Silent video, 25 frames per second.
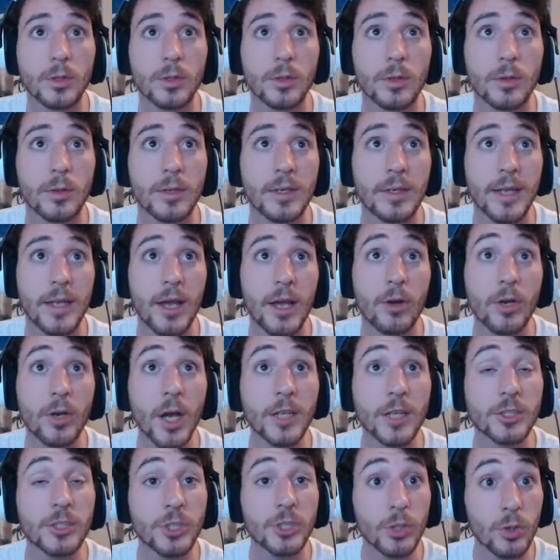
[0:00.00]
Nail
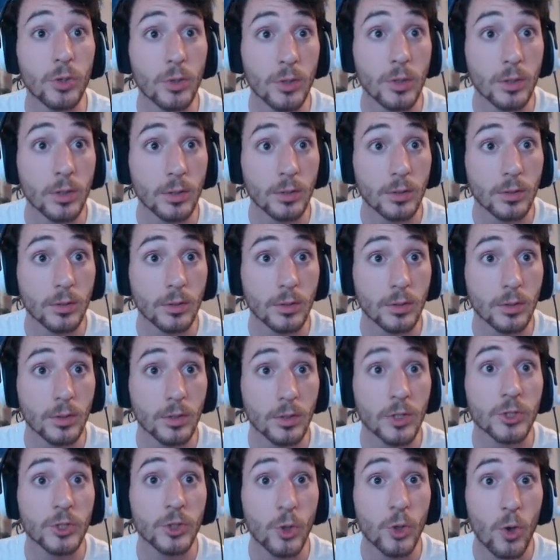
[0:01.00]
gun 2?
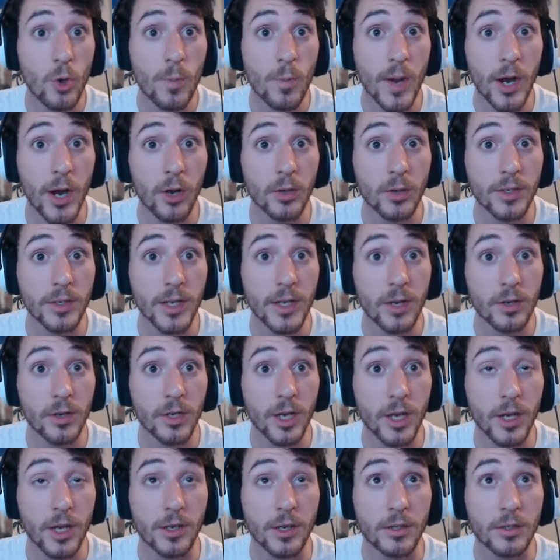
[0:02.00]
Two-barreled nail
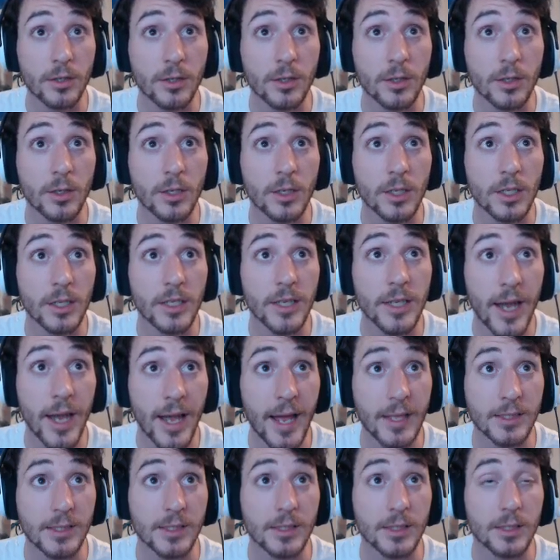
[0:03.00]
gun.
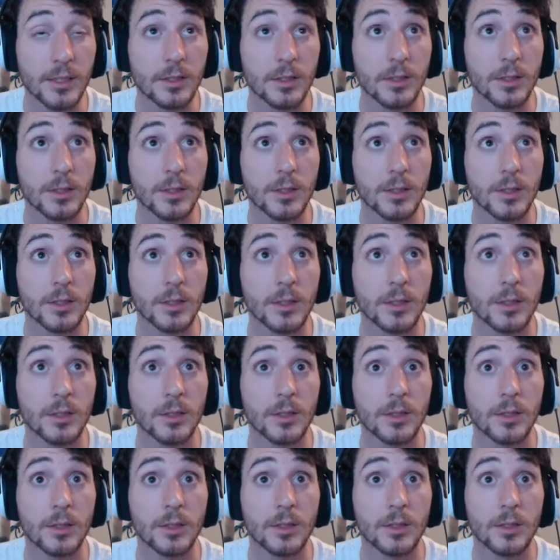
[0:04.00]
Yes!
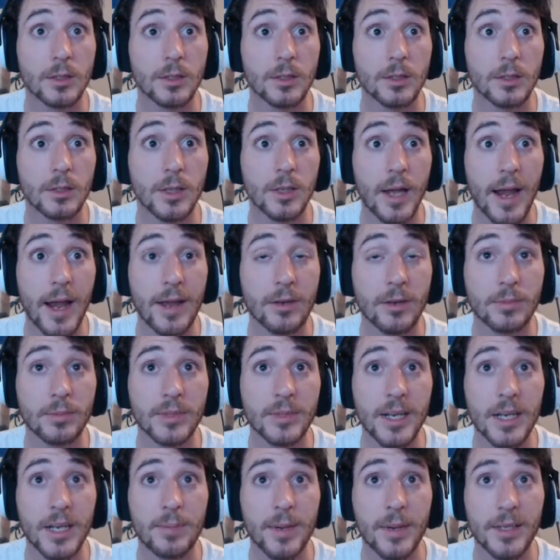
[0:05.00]
Item
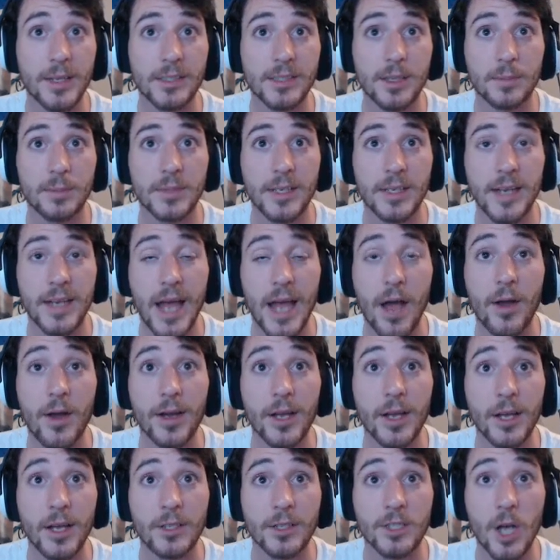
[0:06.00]
database update. Now I
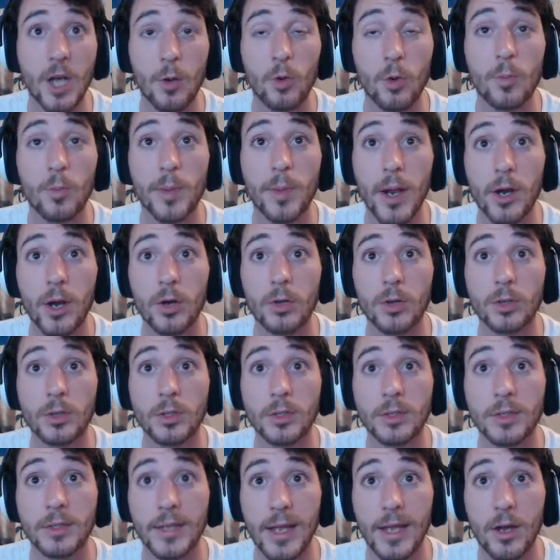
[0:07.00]
got double-barreled
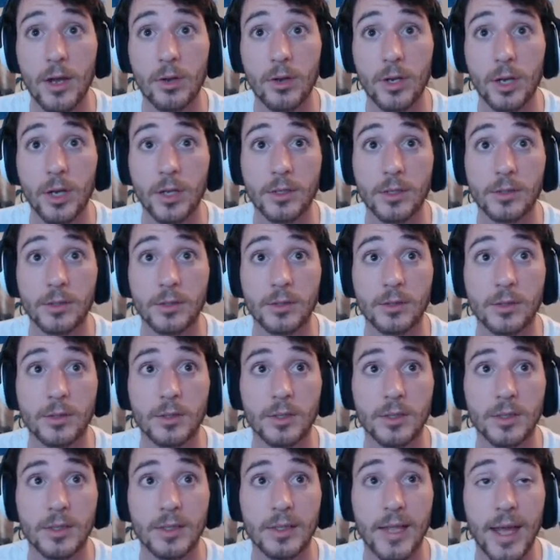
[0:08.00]
nail gun.
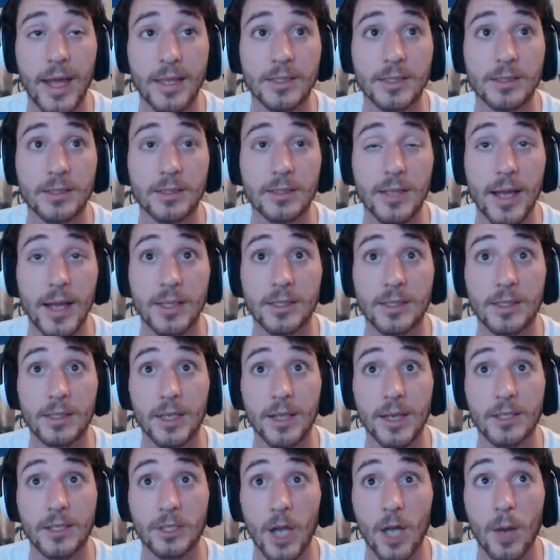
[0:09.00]
That's
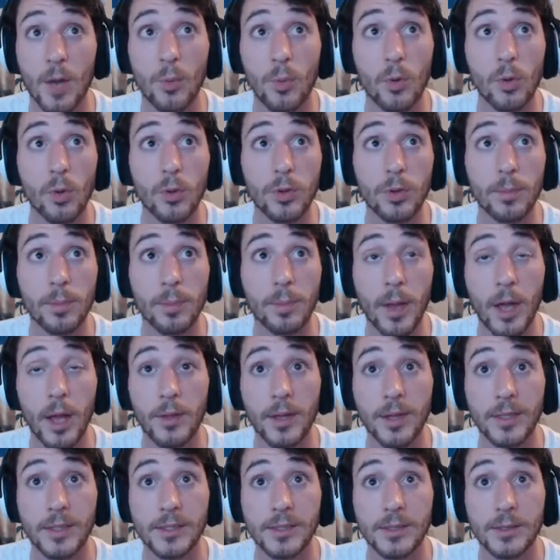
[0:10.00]
like double the...
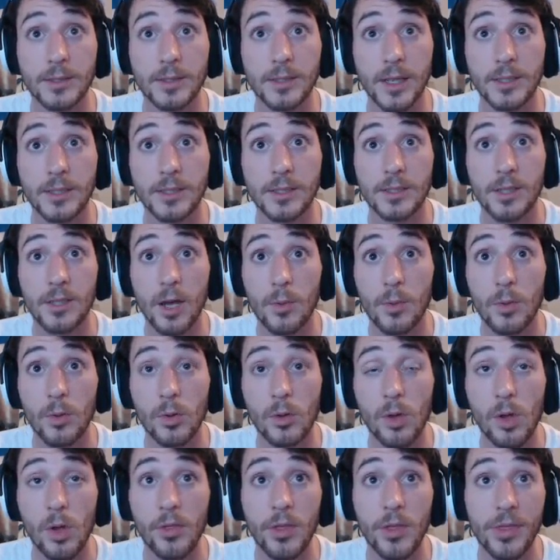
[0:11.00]
That's double
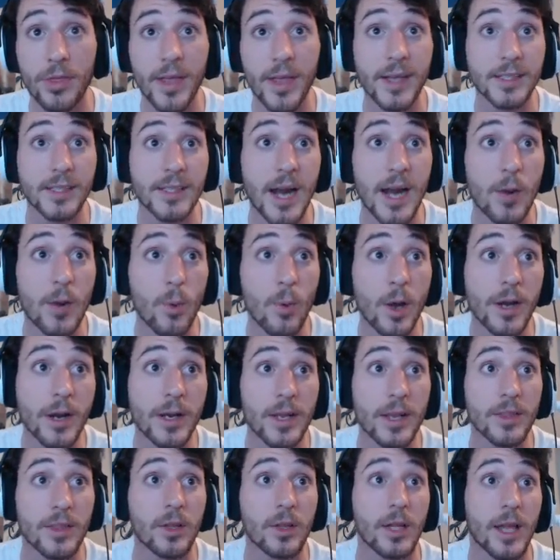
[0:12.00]
all the things that I wanted
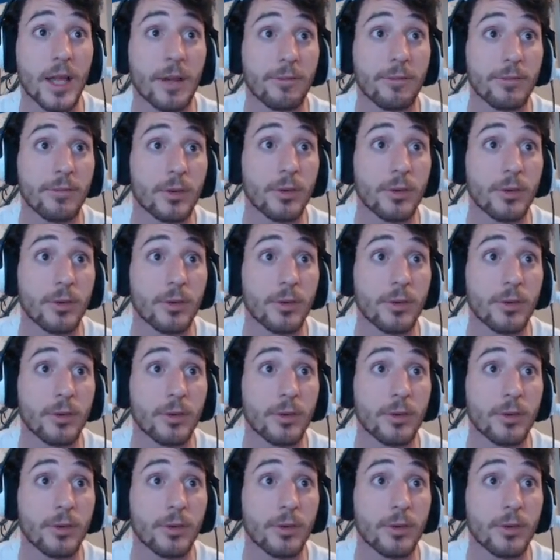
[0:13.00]
in the life.